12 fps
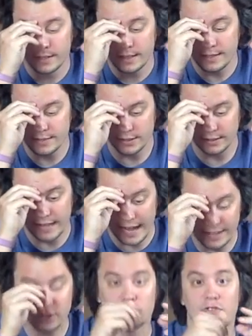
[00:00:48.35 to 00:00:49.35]
there's a lot
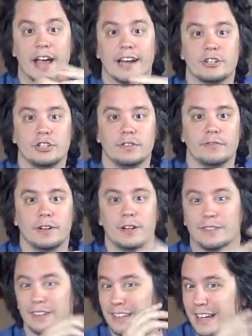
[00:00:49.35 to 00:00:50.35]
of strategy
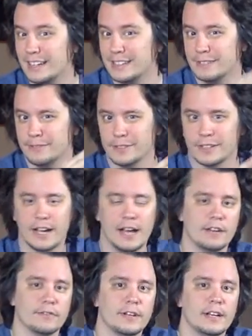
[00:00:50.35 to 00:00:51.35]
involved, a lot of different
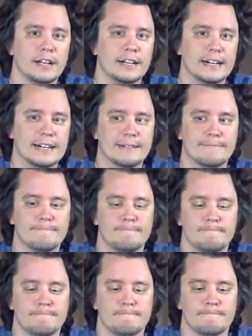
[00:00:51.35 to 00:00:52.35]
kind of
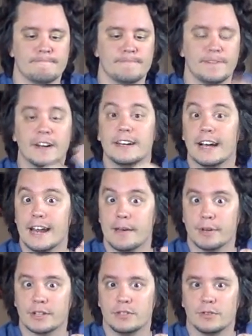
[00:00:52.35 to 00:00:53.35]
fun
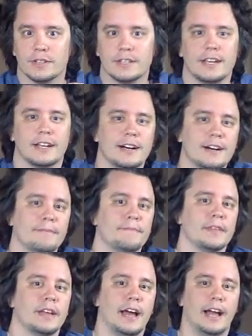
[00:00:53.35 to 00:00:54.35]
dynamics you can take on
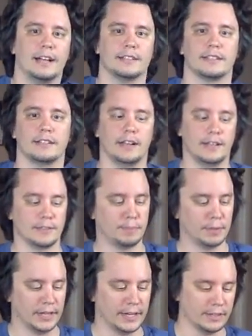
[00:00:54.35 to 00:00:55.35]
as
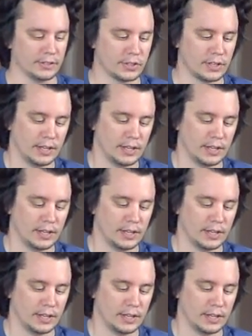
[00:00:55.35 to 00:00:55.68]
players.